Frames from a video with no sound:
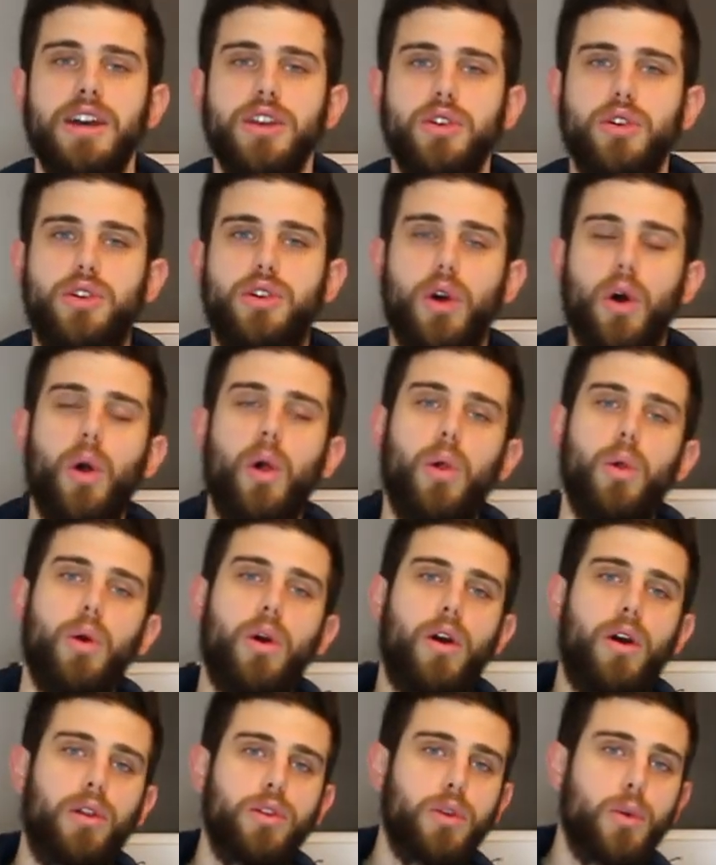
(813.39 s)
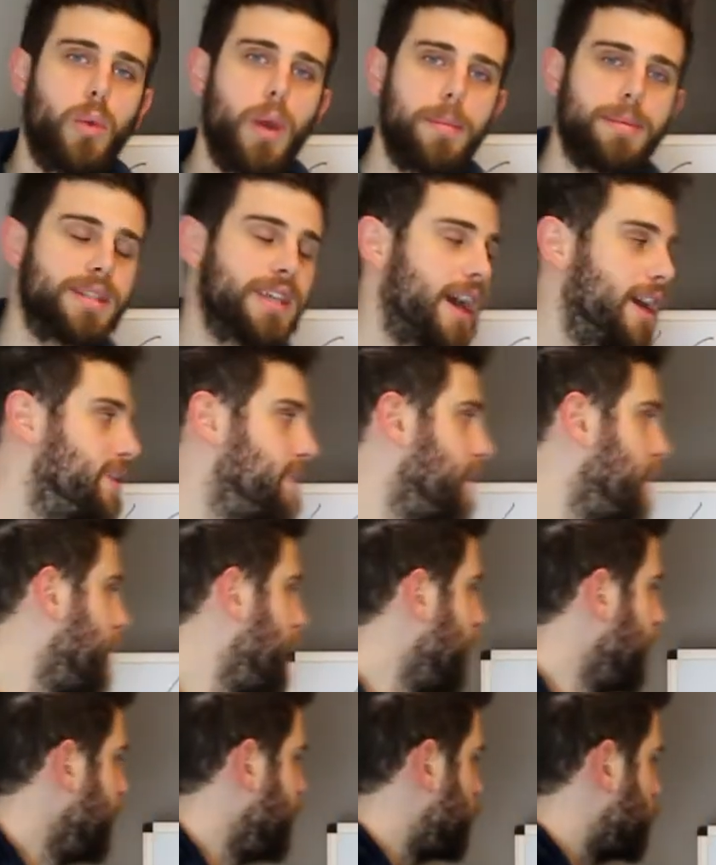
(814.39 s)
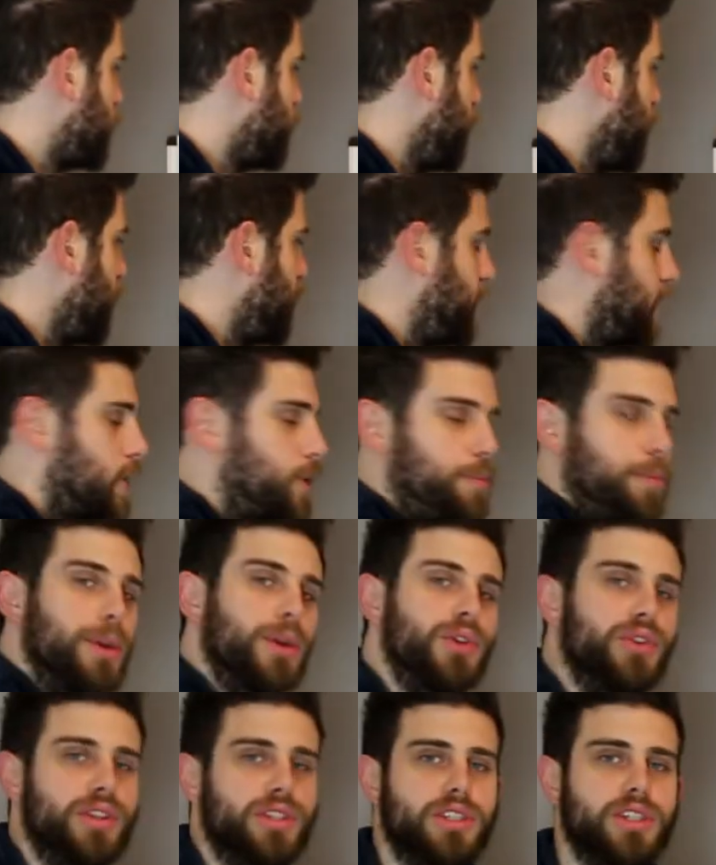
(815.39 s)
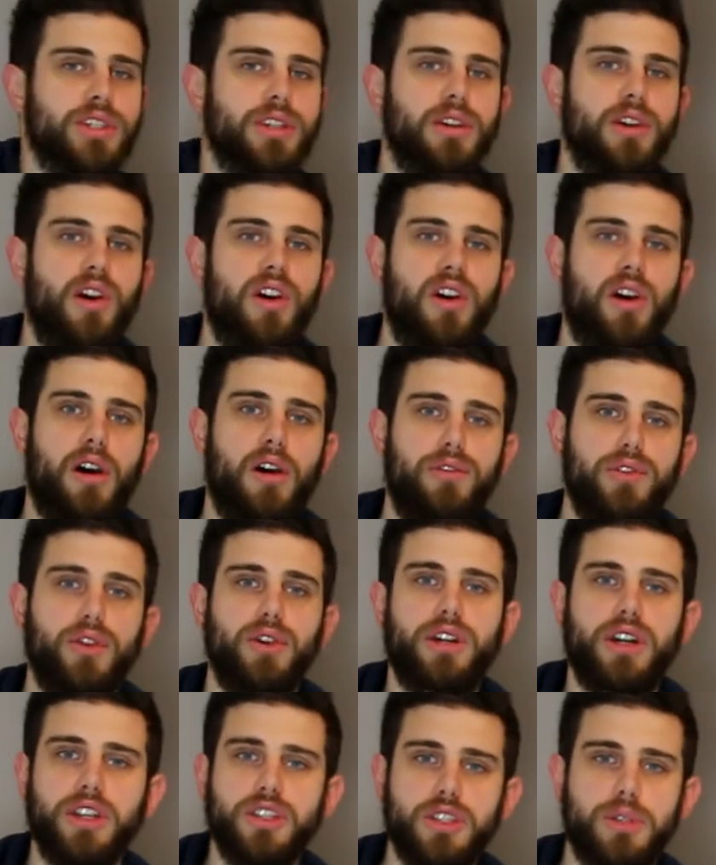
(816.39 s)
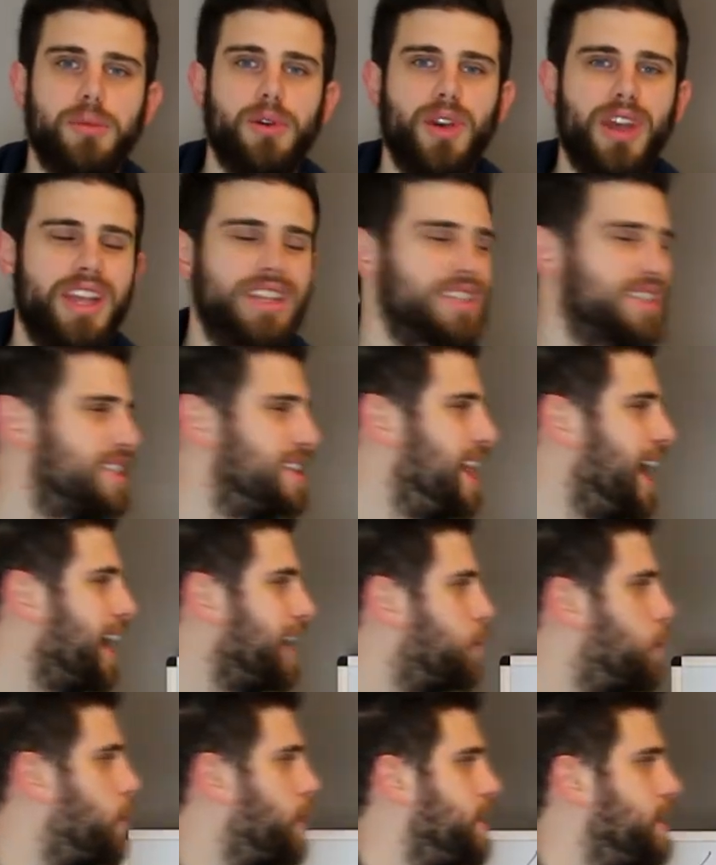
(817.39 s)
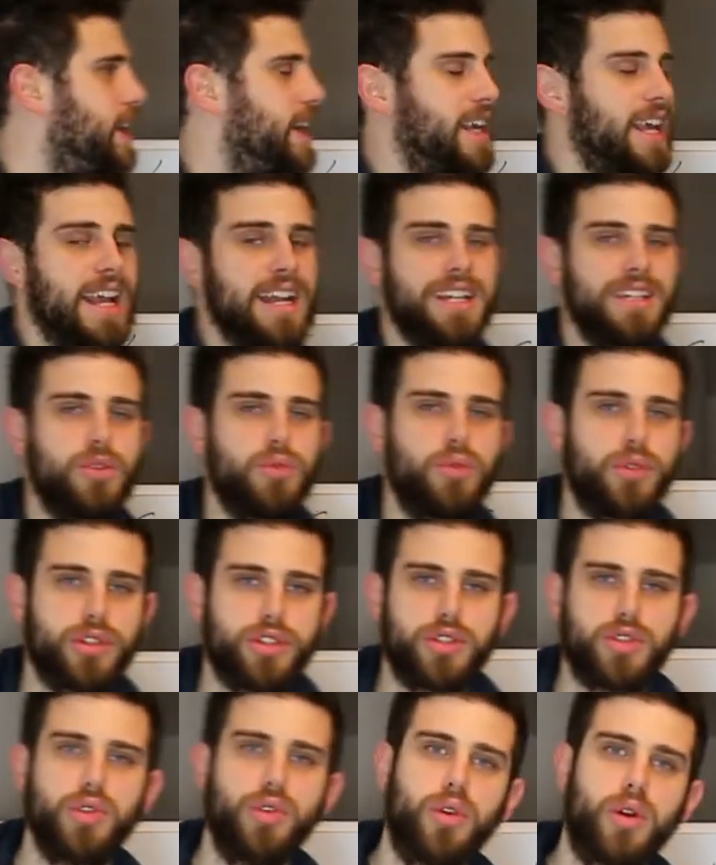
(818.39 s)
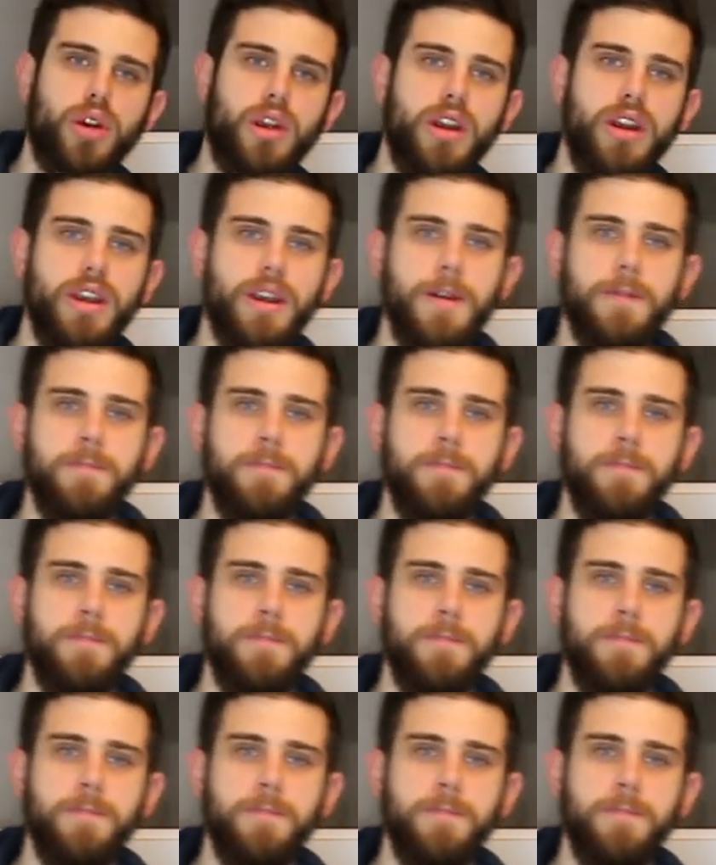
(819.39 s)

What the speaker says: Your goal on the website is to make the experience of your customer. It's like when they get into a store.